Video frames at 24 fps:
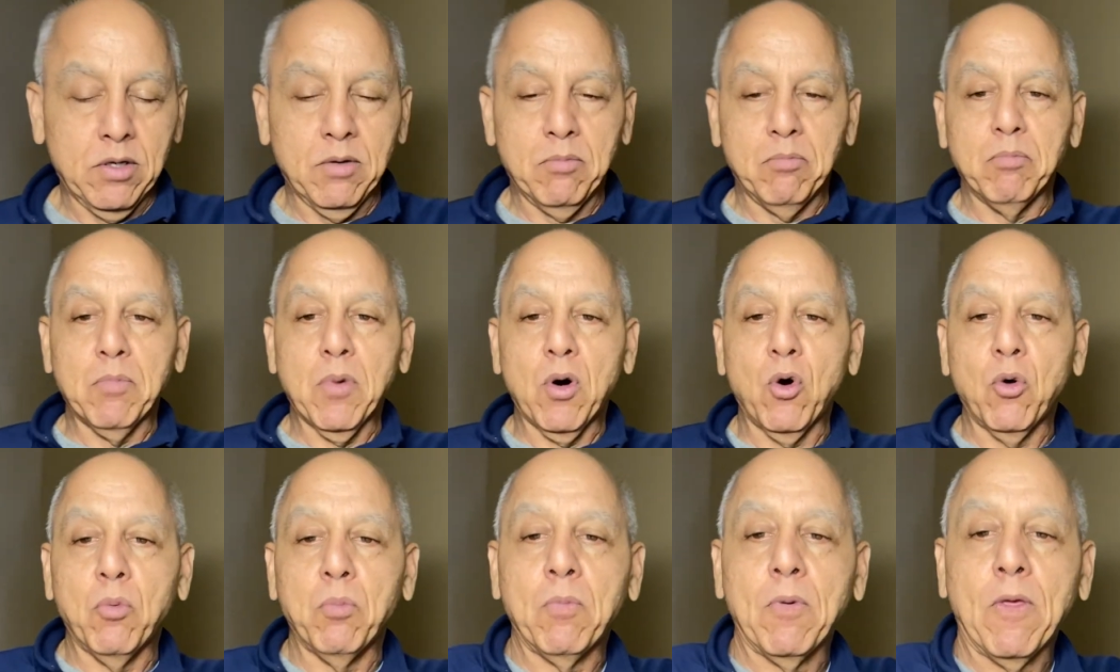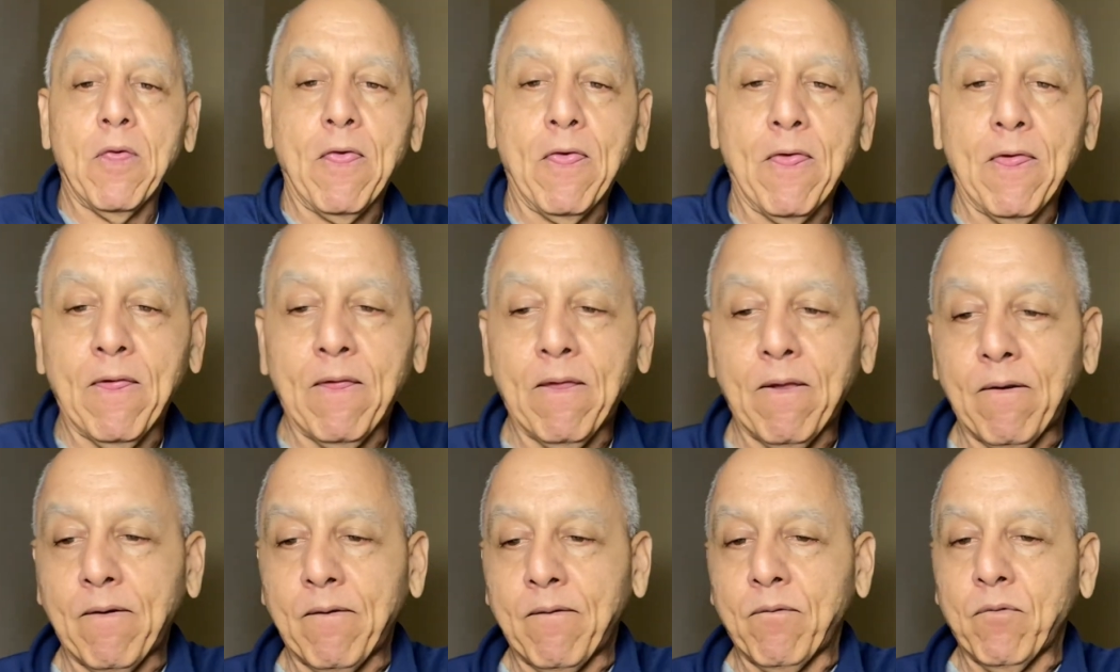Boom.
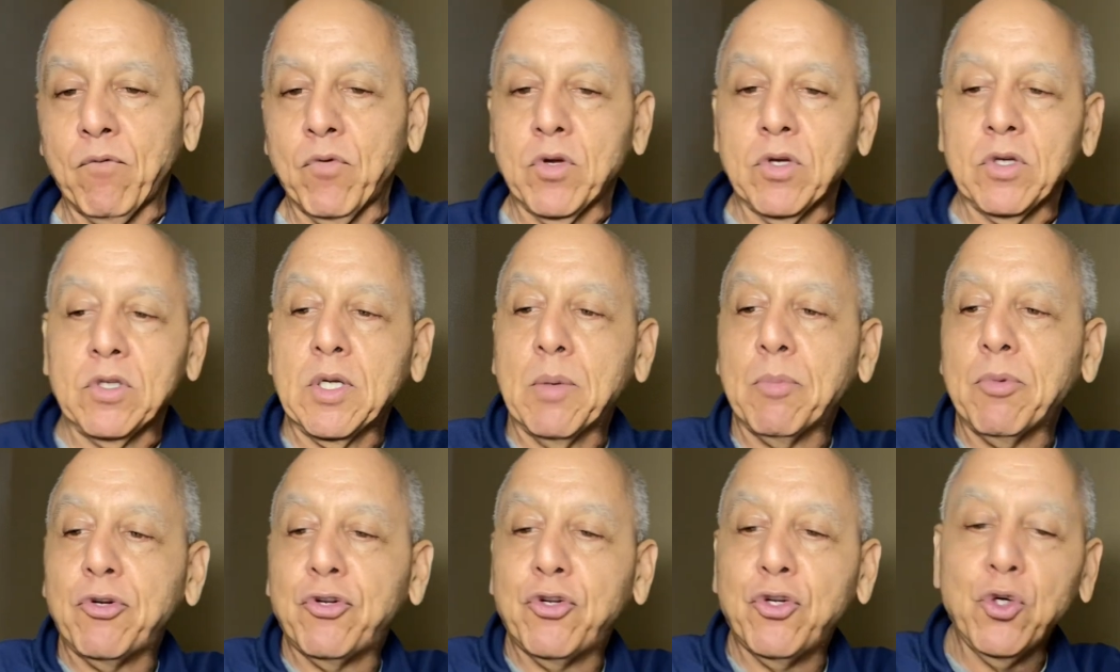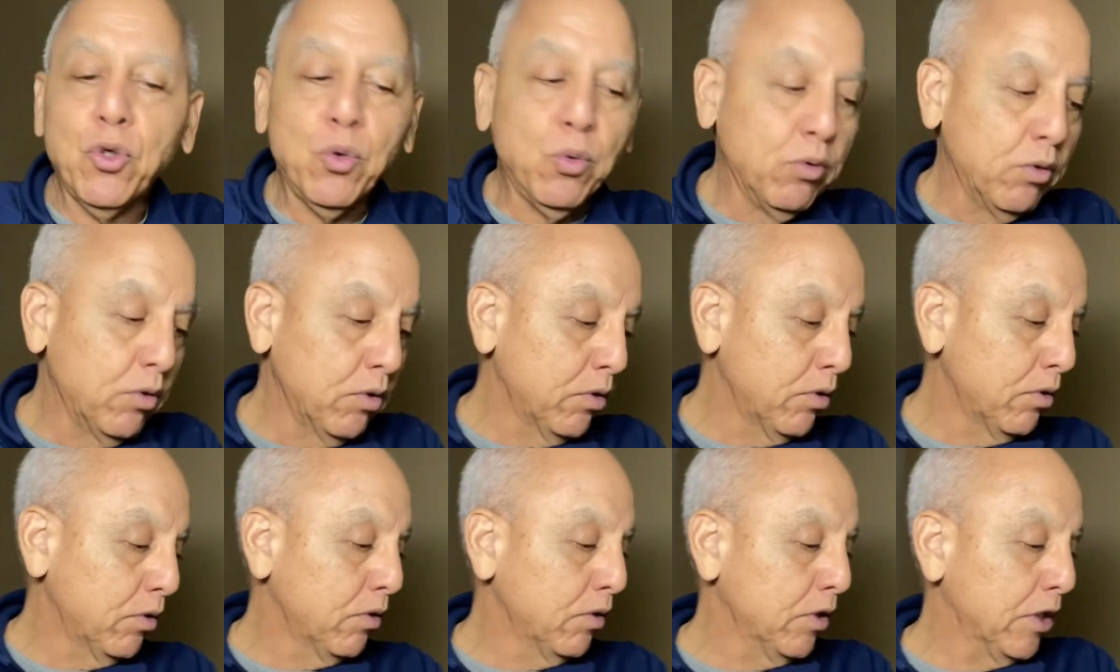Number 2.
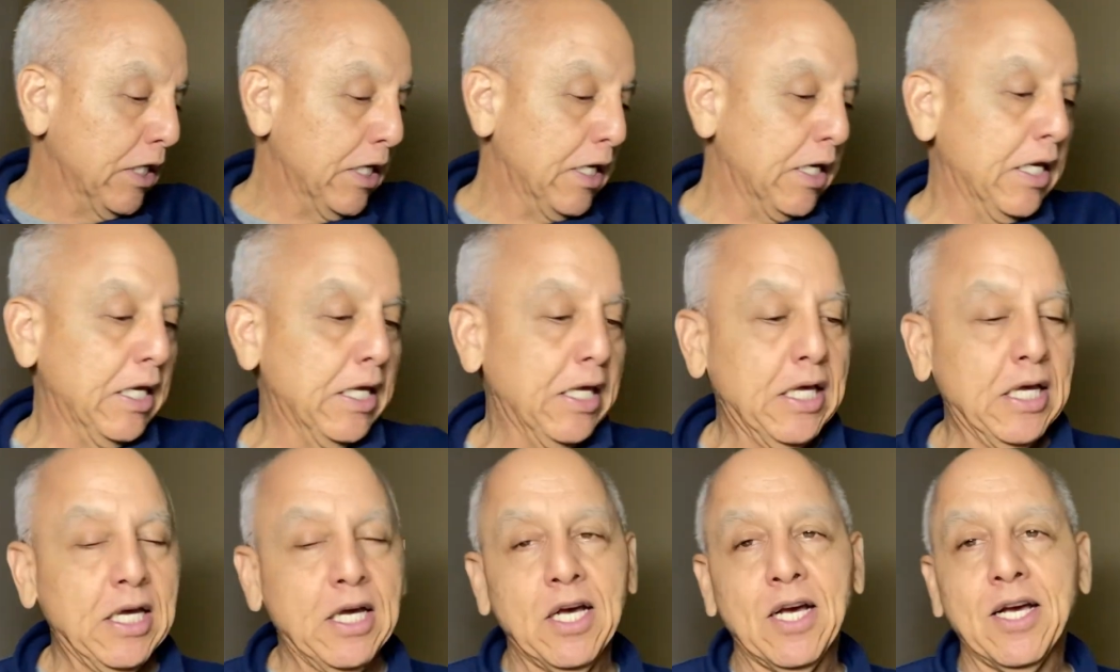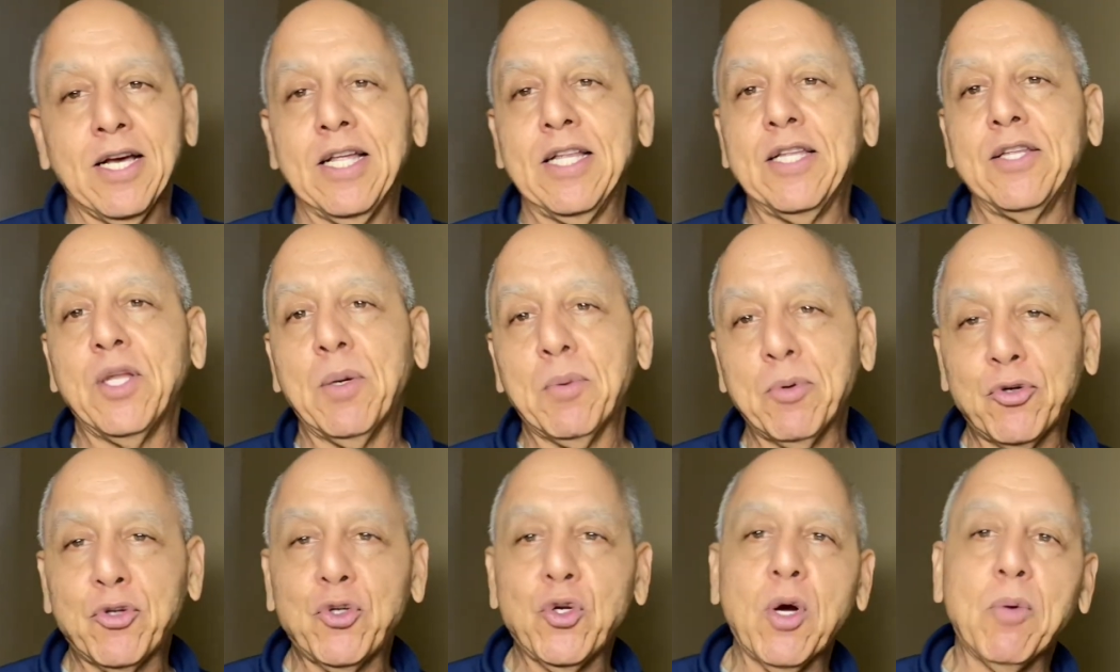
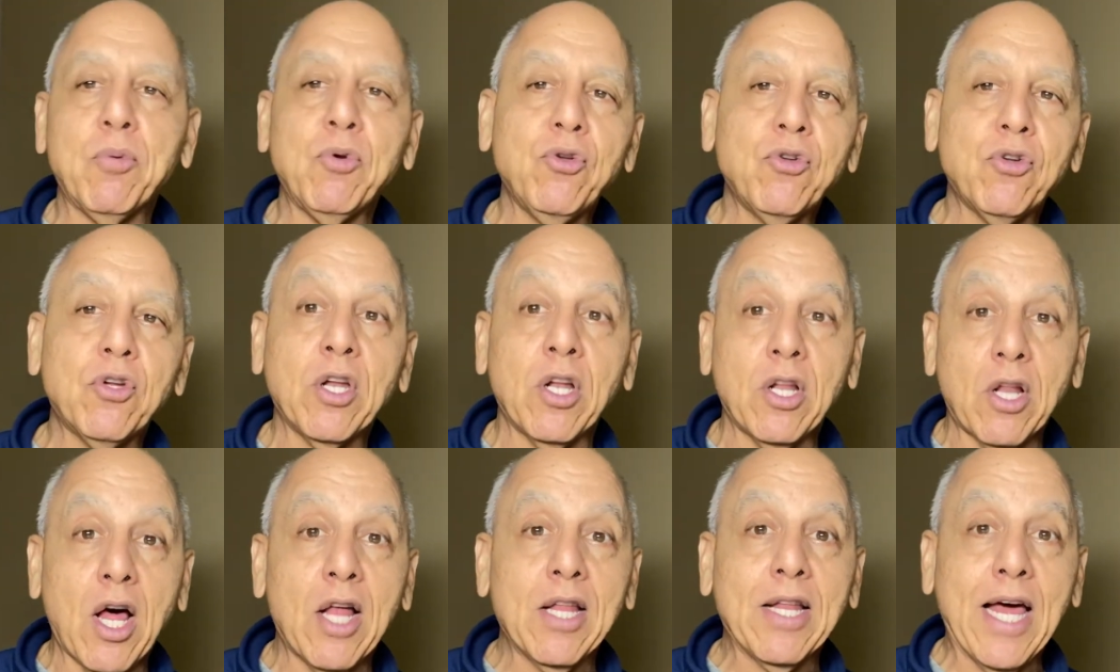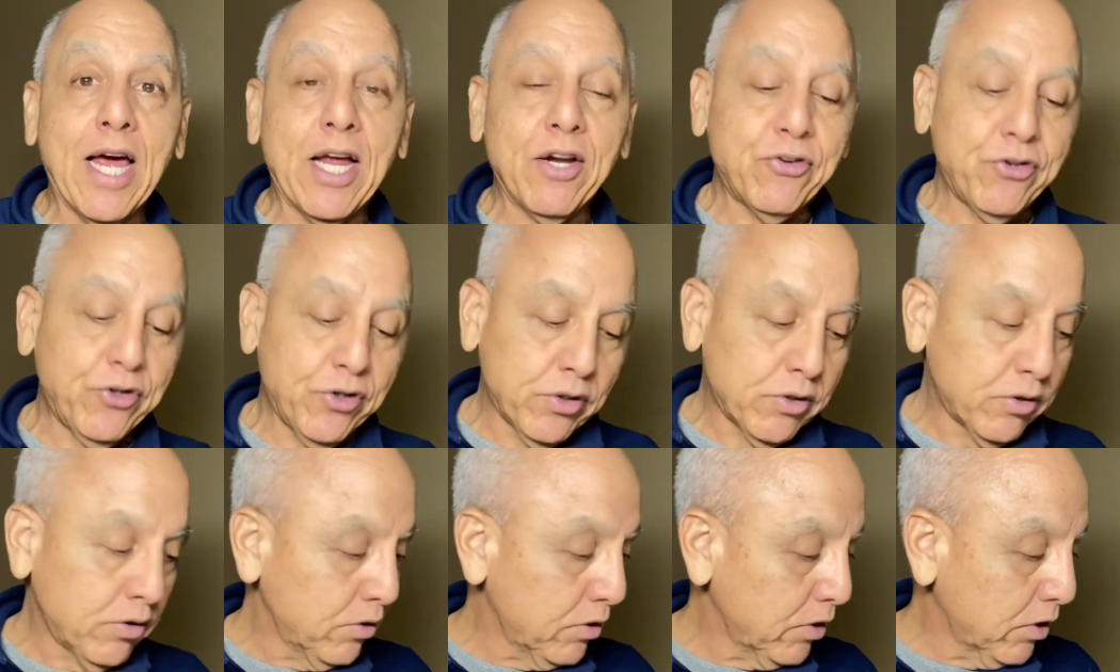I've used it a lot last
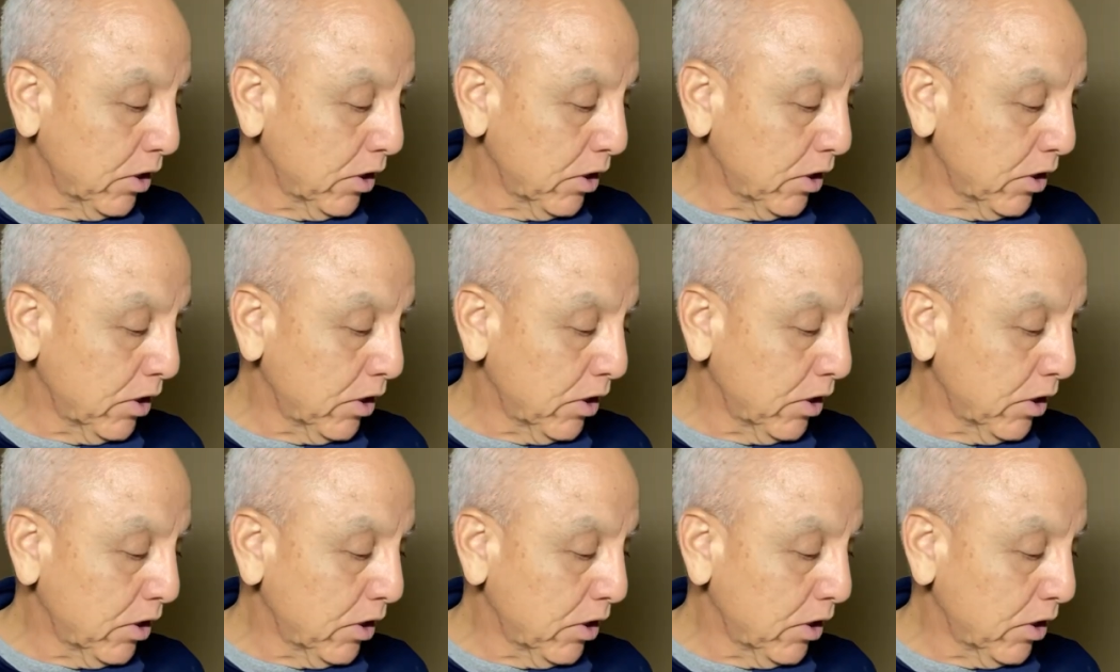year.